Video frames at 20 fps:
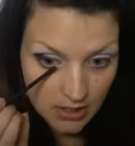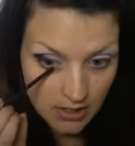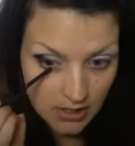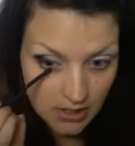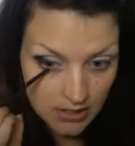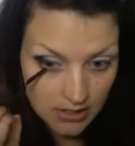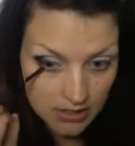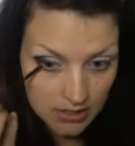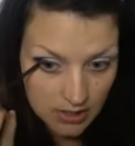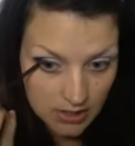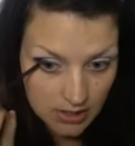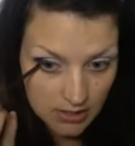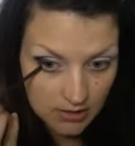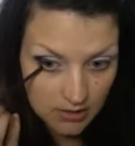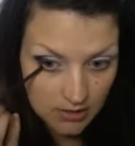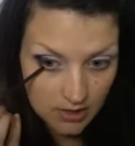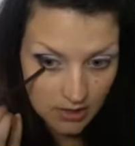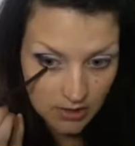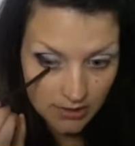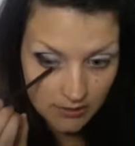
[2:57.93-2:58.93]
underneath
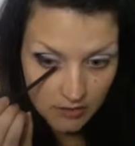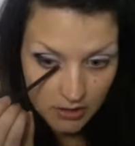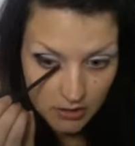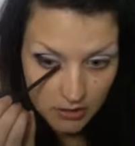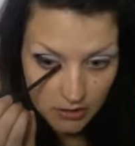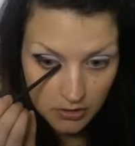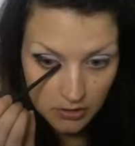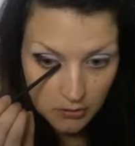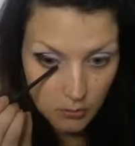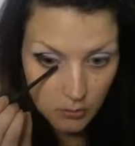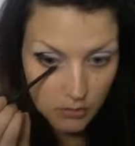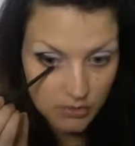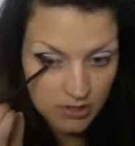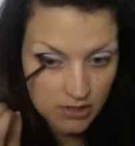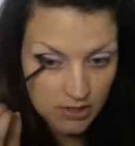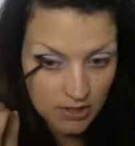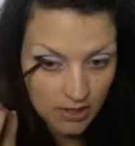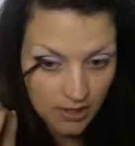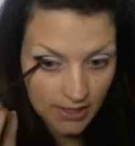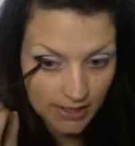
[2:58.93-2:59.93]
line if you look at the
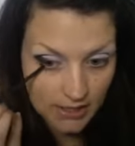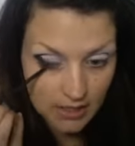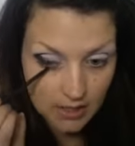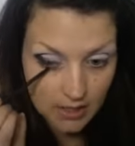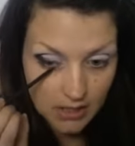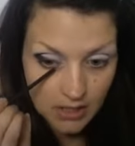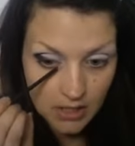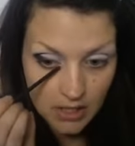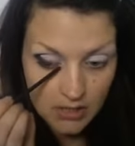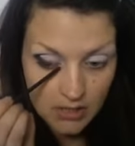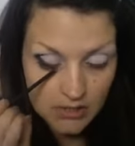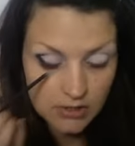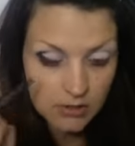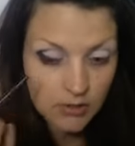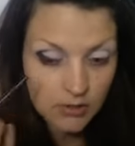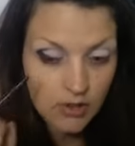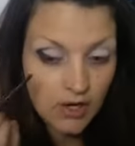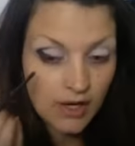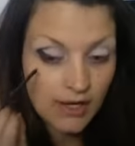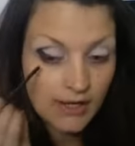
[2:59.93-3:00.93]
water line under
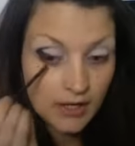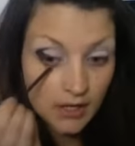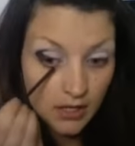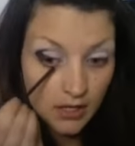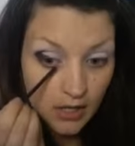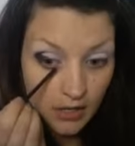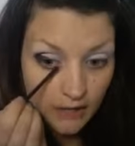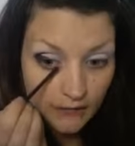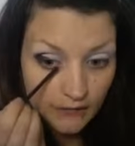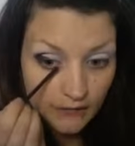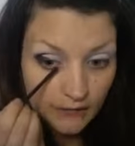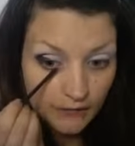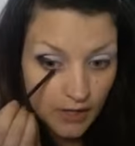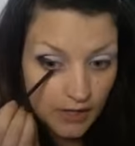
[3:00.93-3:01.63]
your eye and,